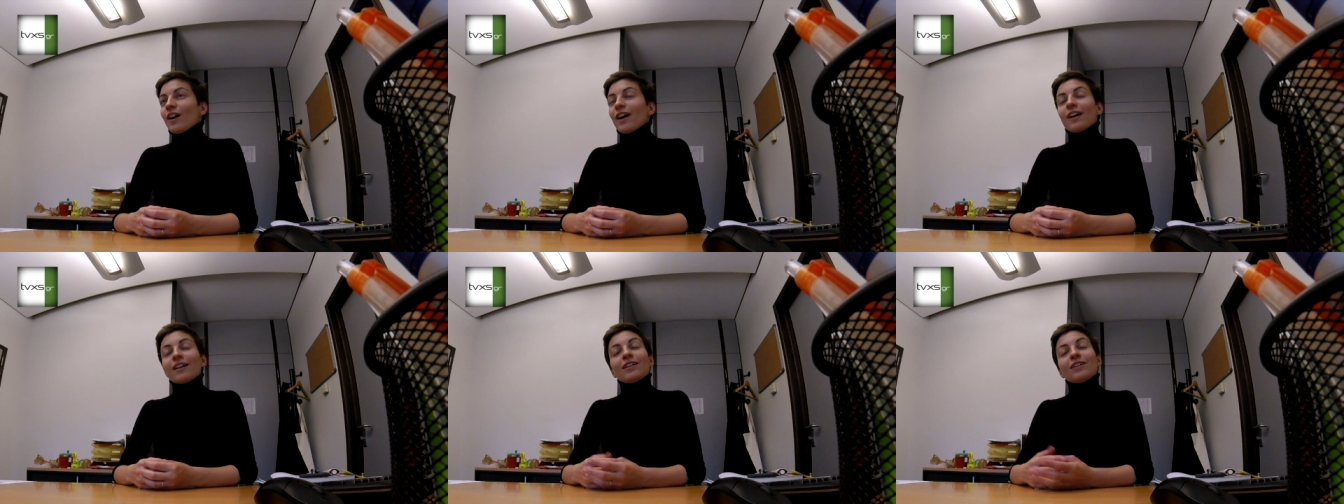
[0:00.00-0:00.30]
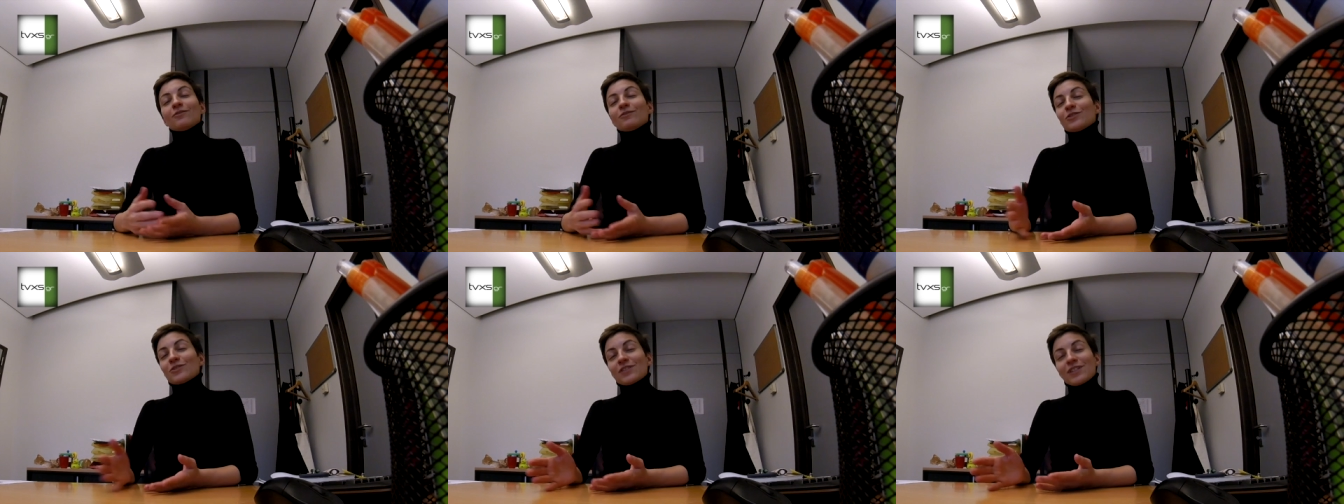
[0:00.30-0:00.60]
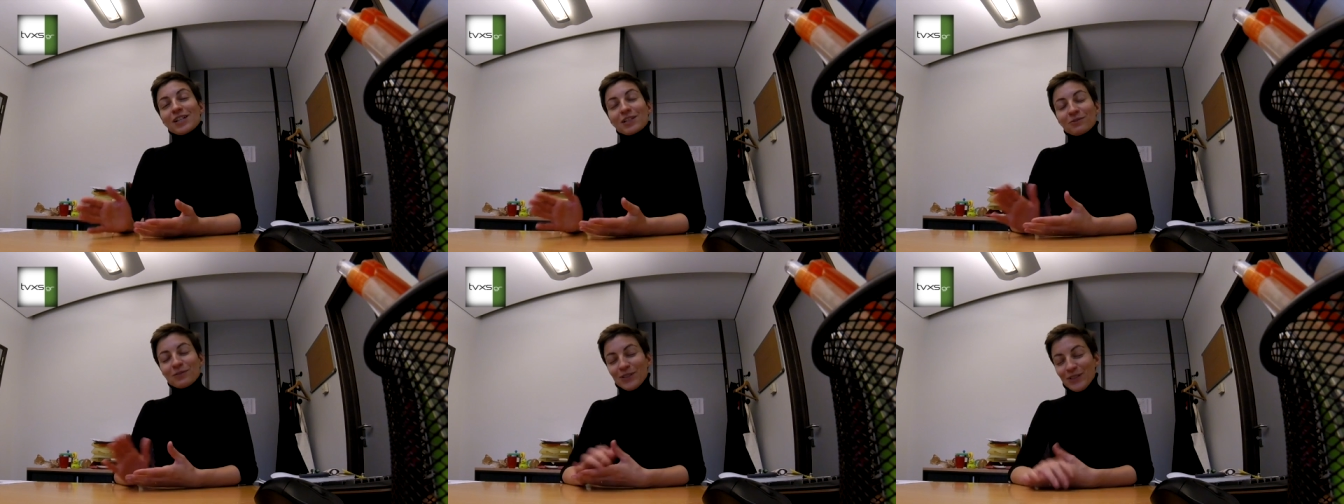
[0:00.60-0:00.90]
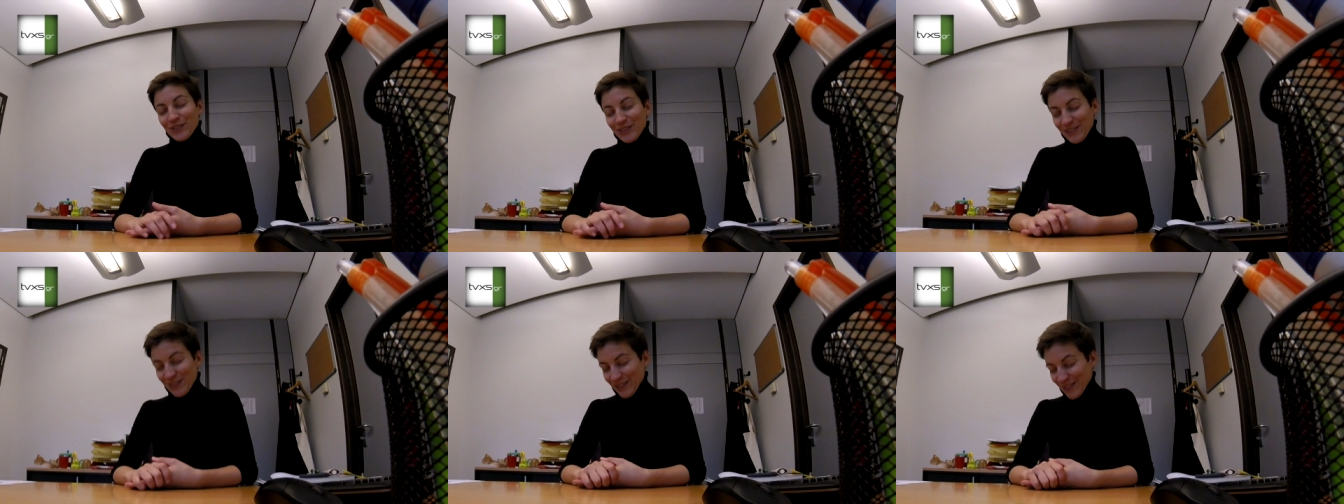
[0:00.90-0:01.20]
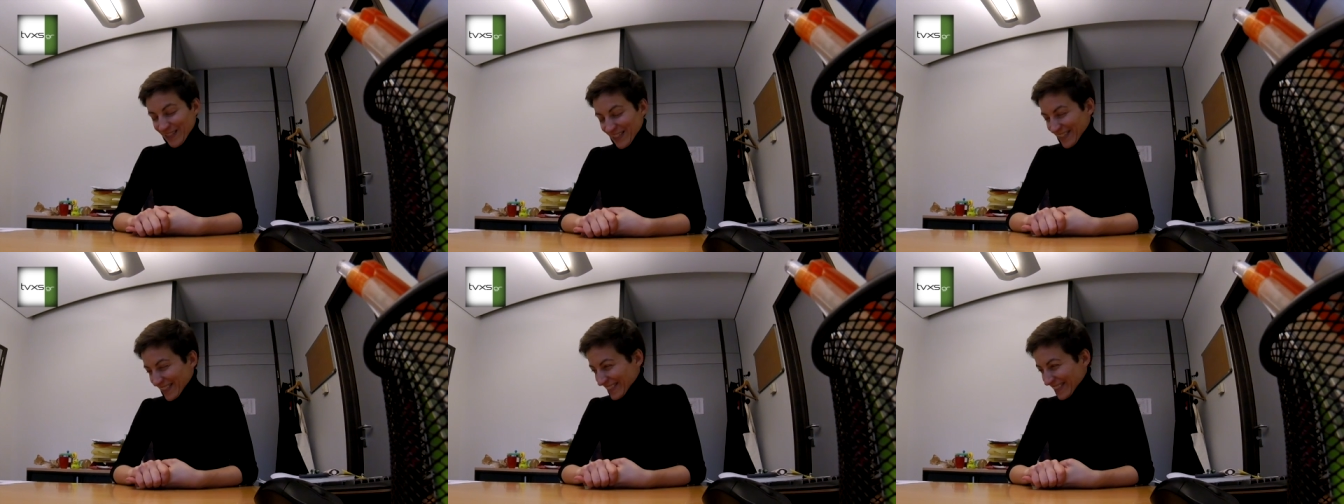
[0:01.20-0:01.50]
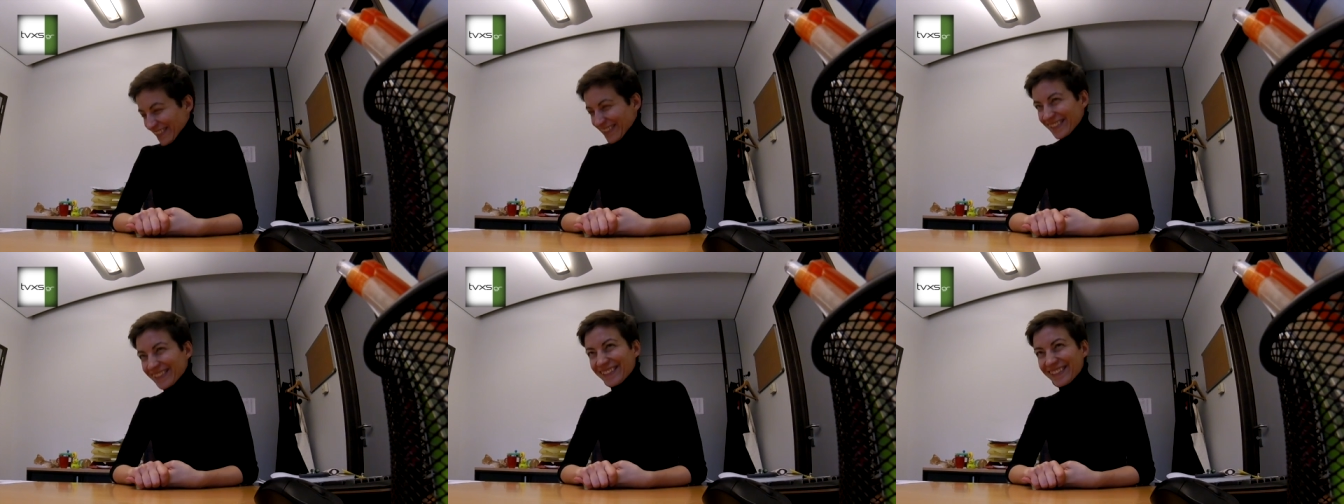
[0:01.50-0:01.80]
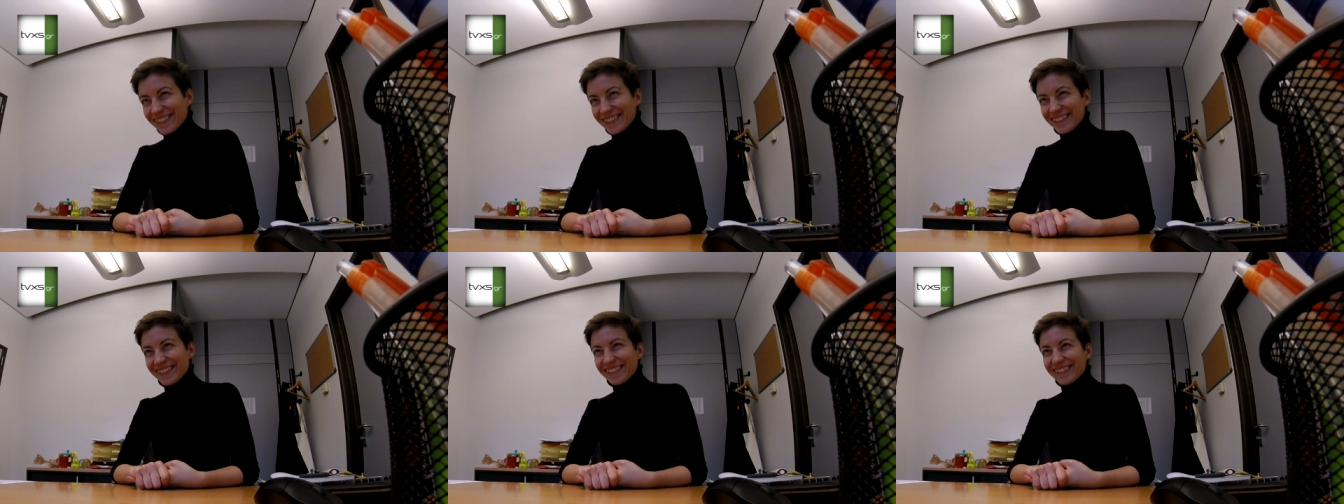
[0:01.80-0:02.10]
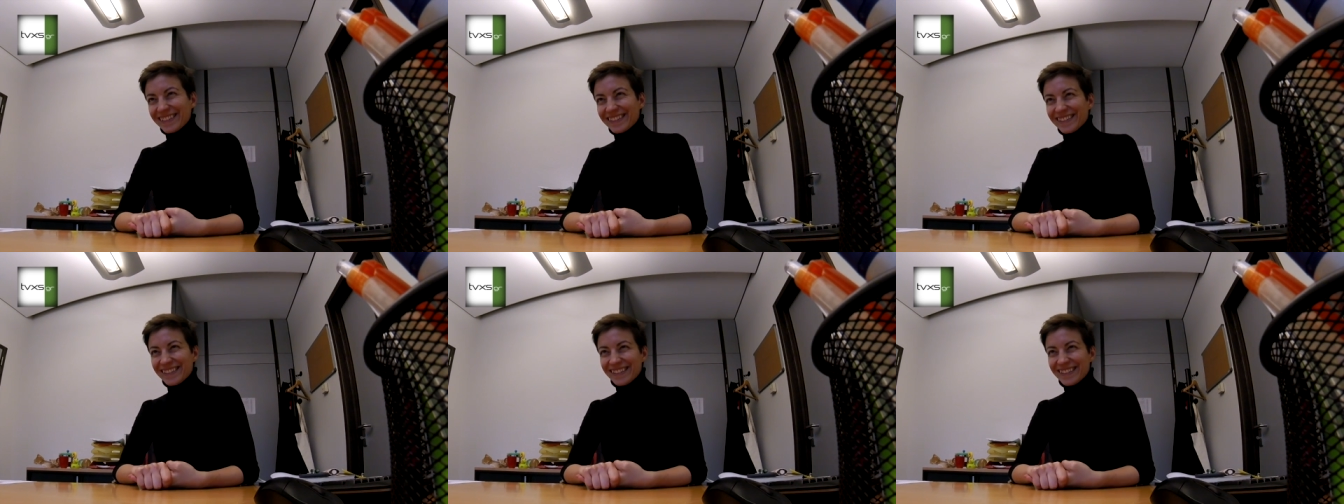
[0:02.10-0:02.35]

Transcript: I love this last question.